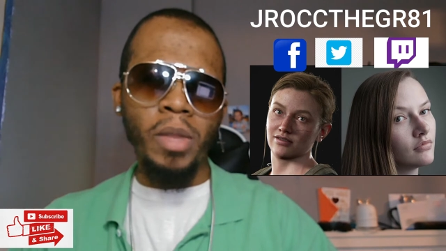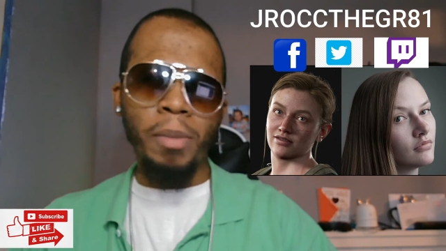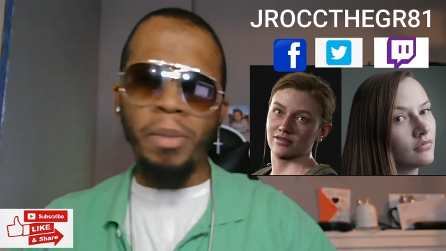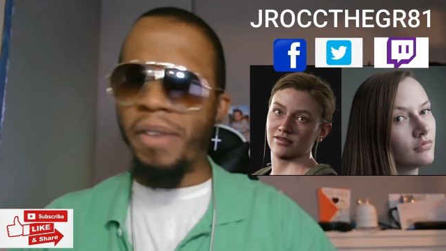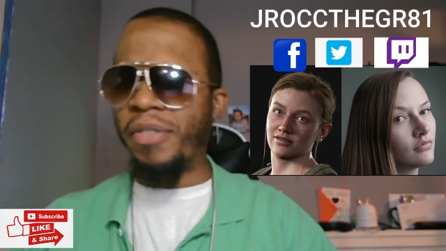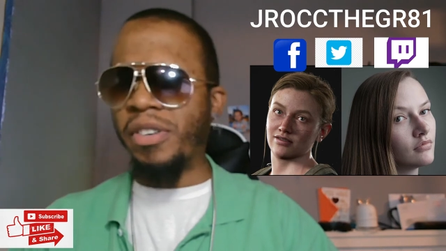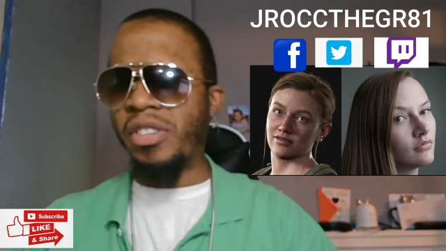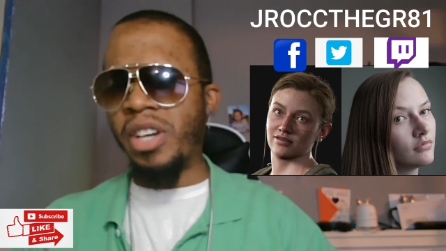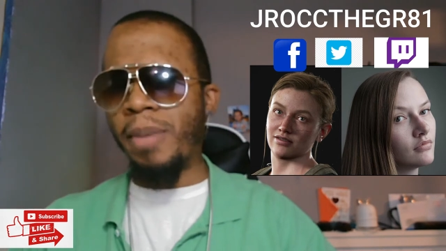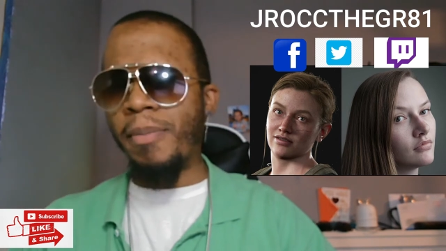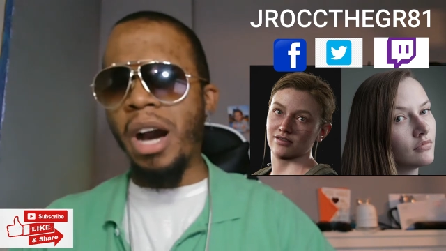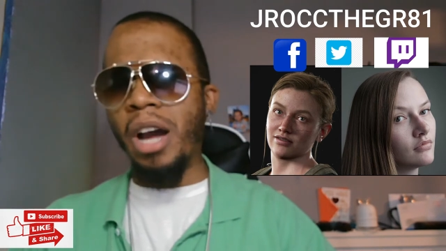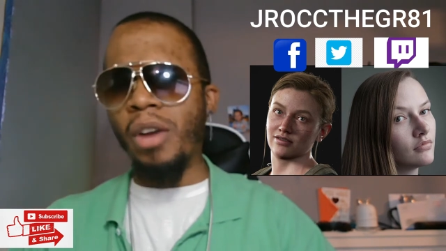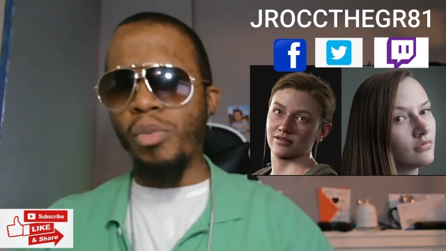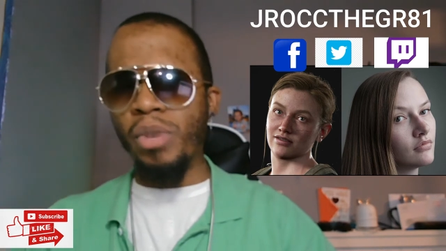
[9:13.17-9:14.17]
Speaker 1: But for some
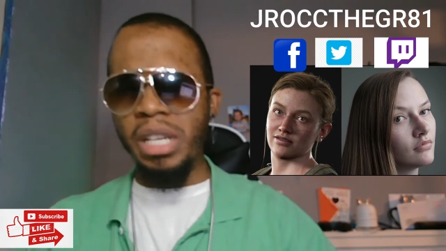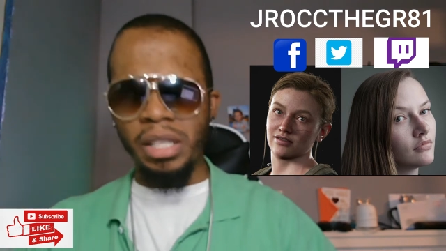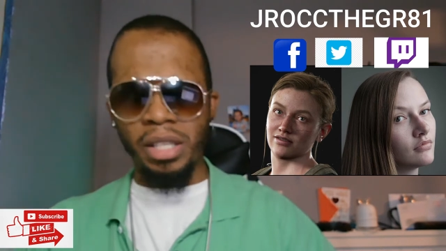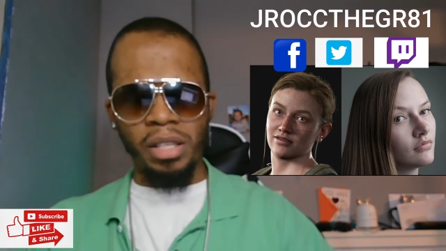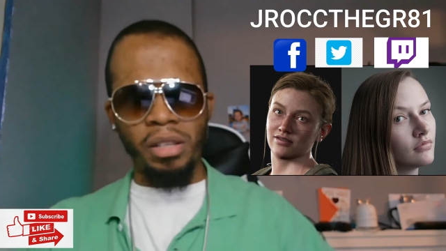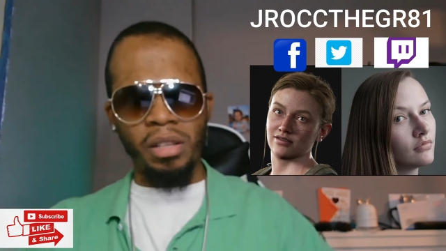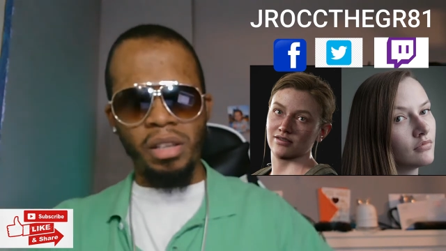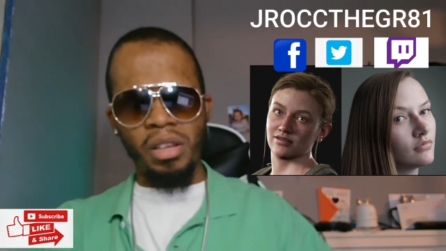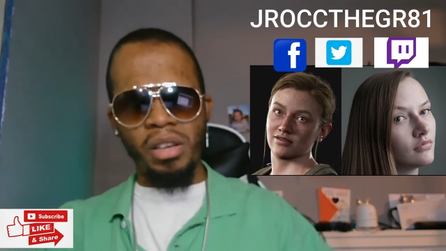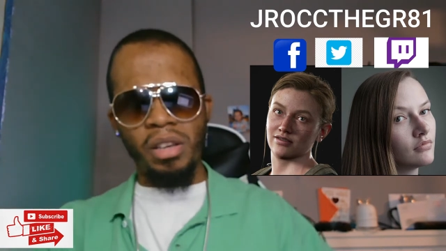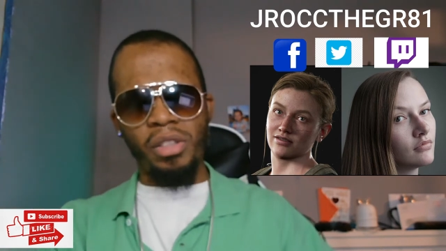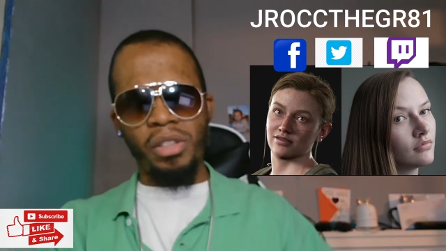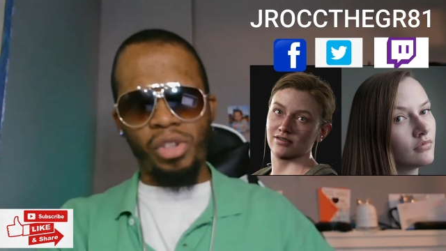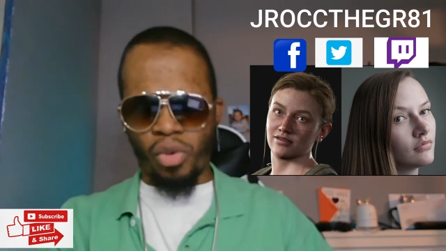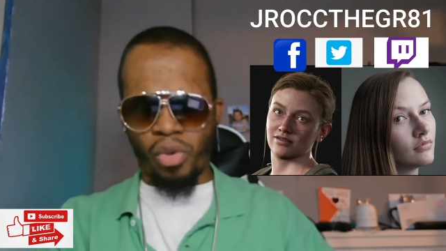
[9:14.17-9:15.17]
odd reason,
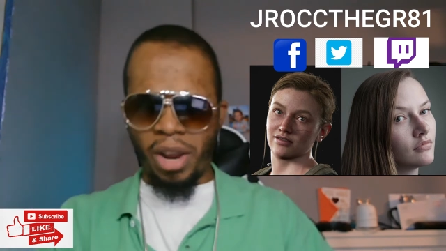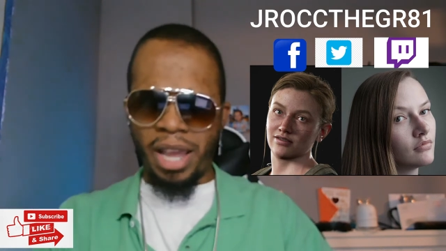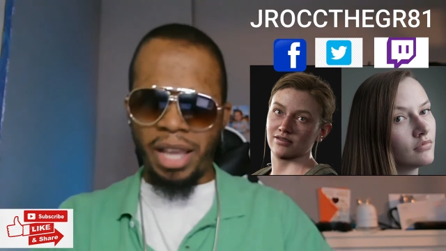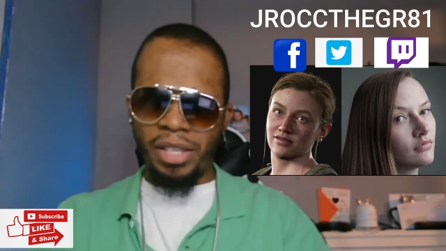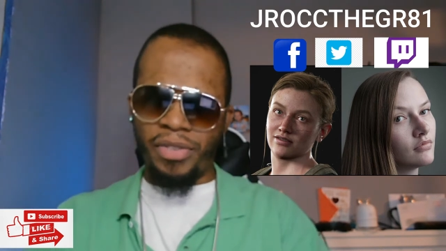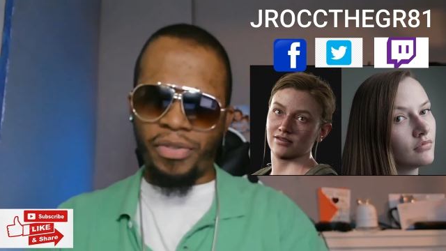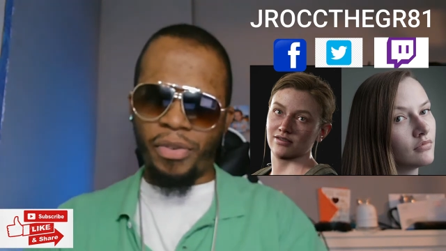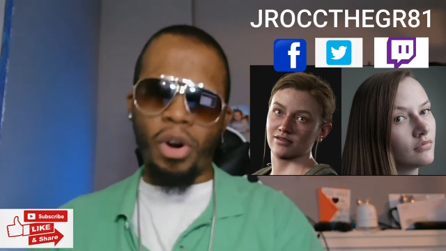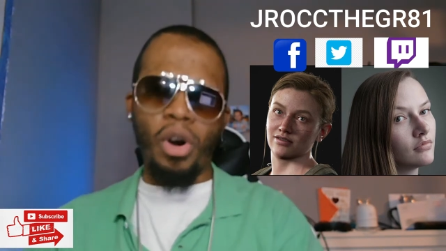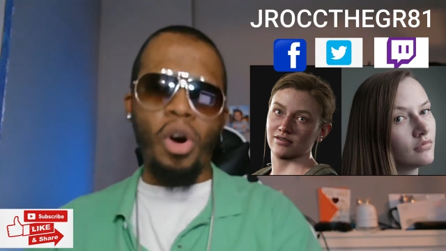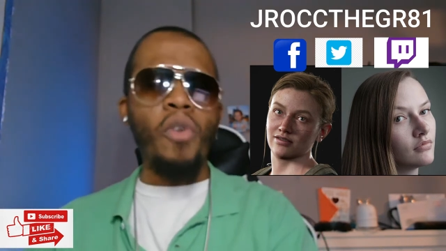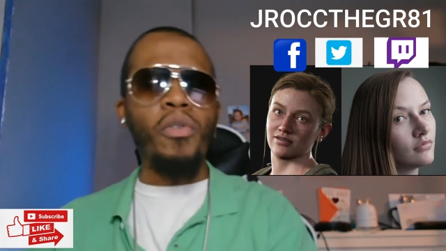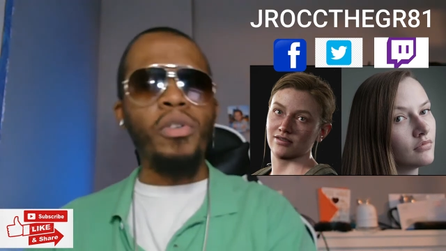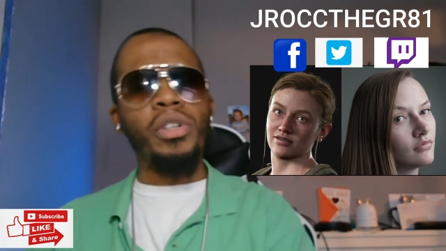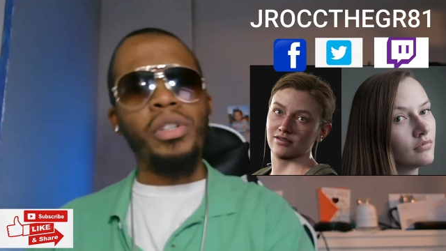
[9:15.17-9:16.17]
the transfer
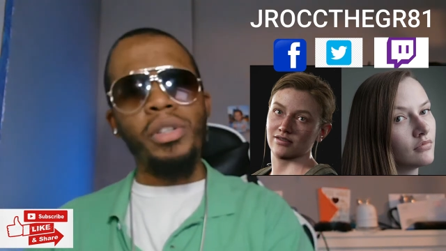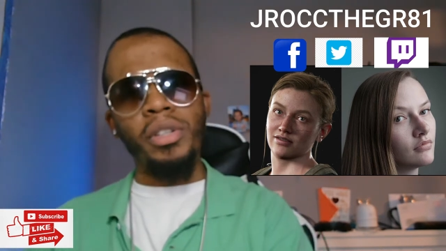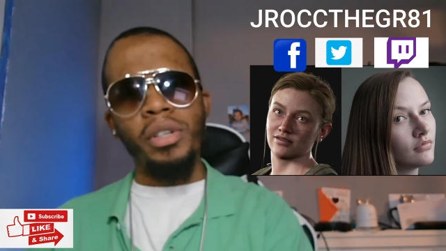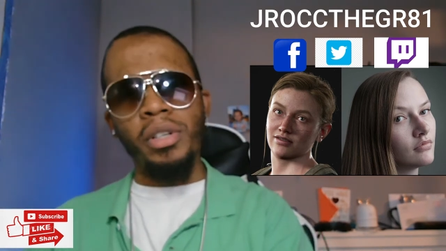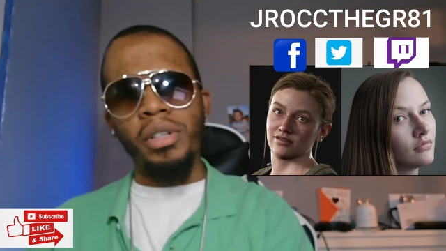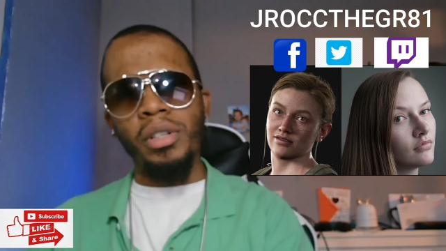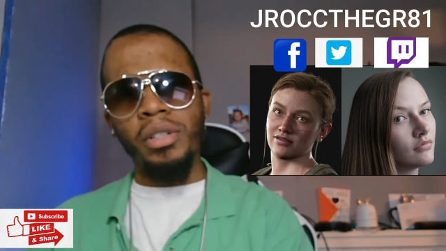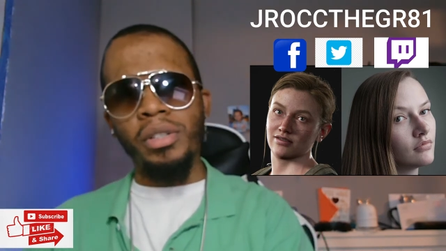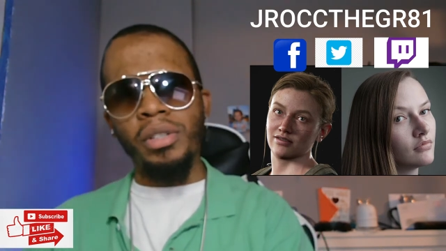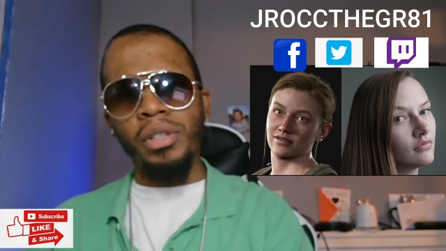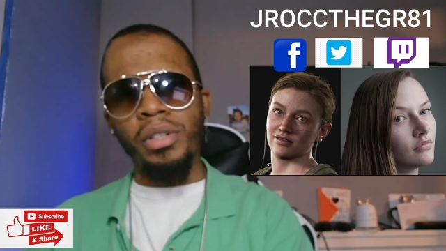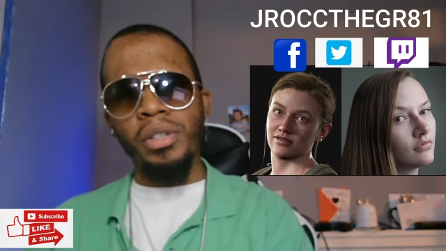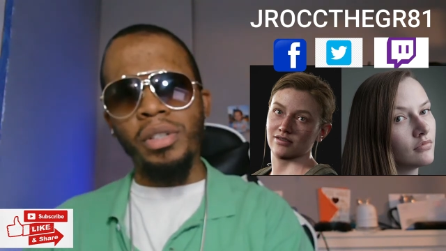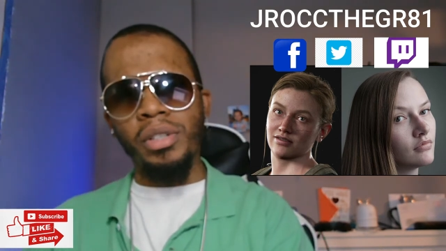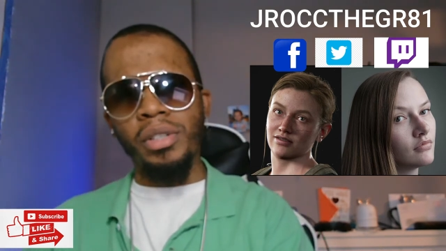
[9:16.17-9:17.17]
over to
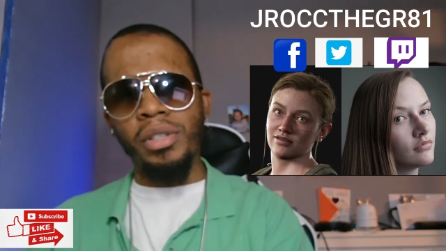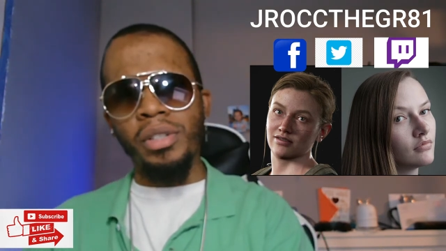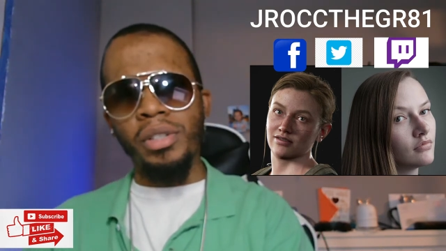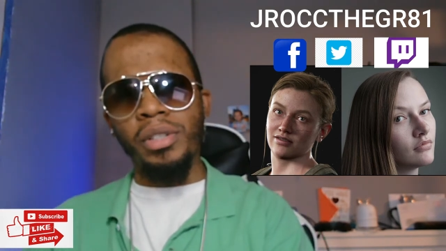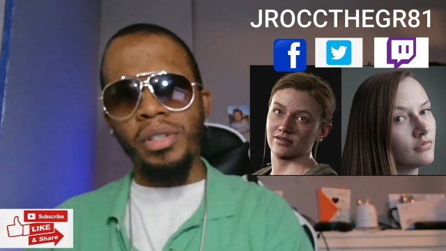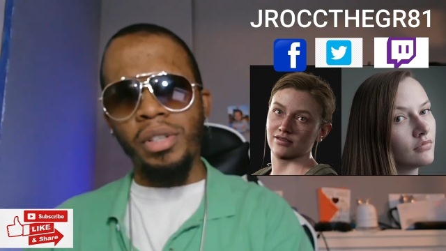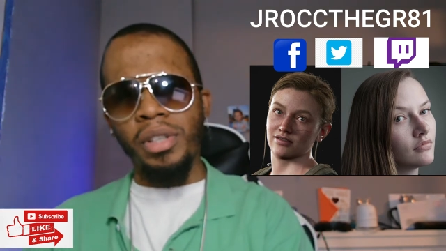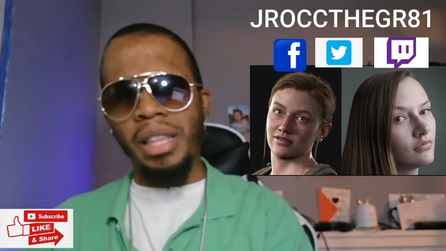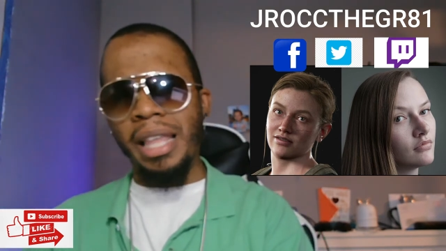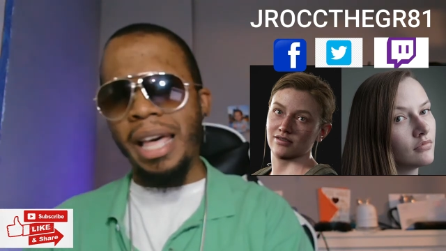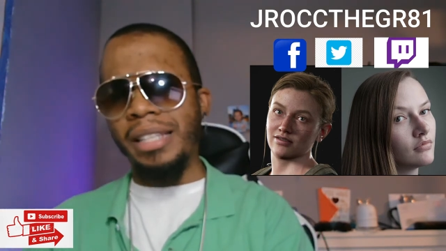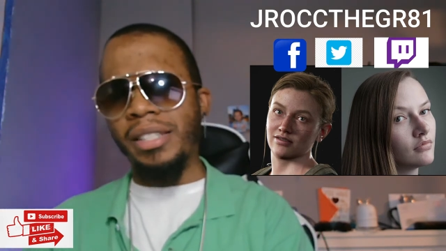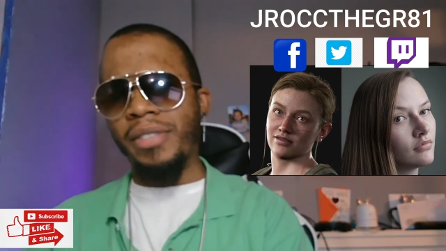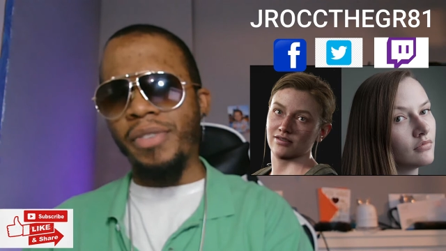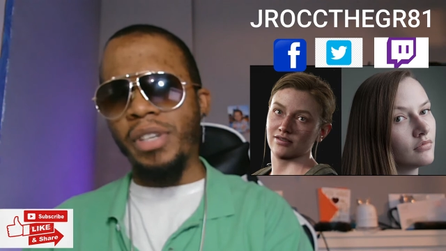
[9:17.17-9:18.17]
The
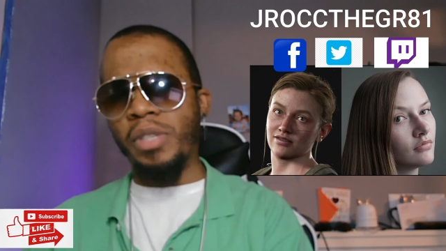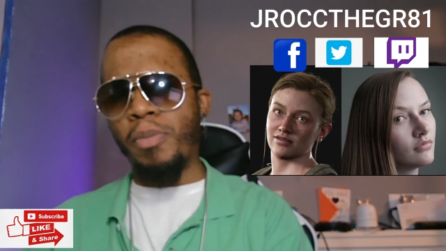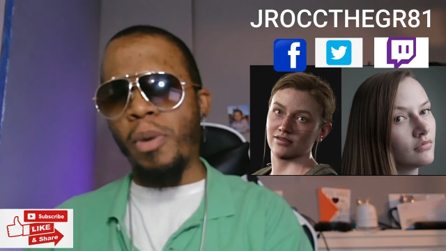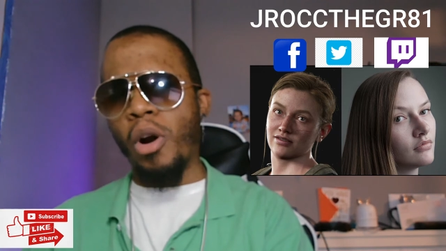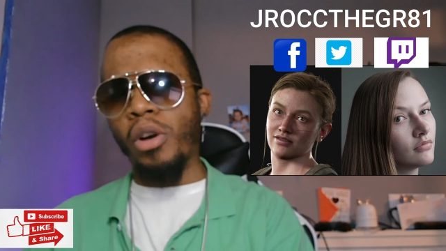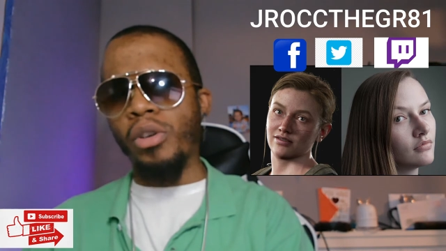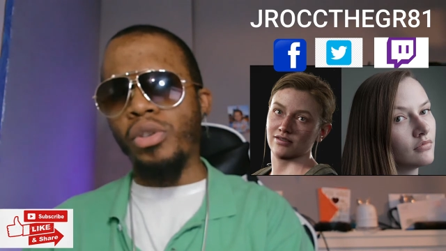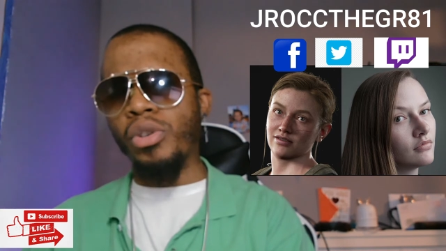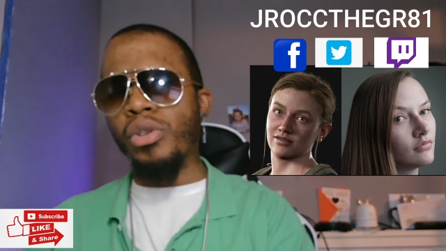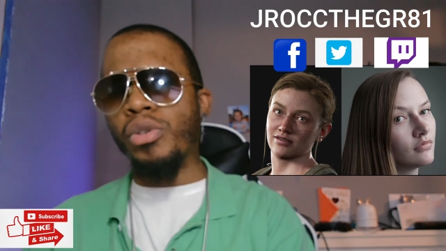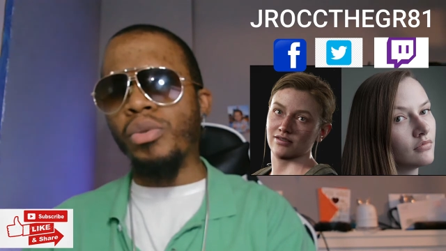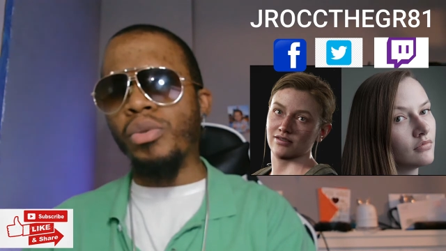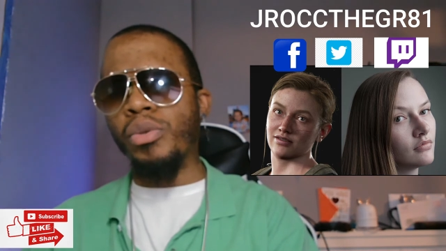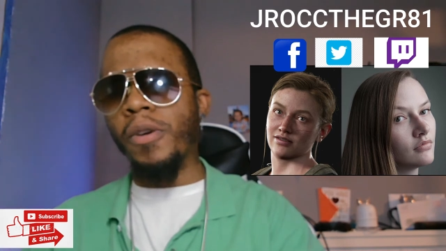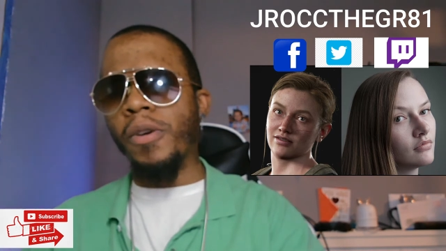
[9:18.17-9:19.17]
Last of Us Part 2,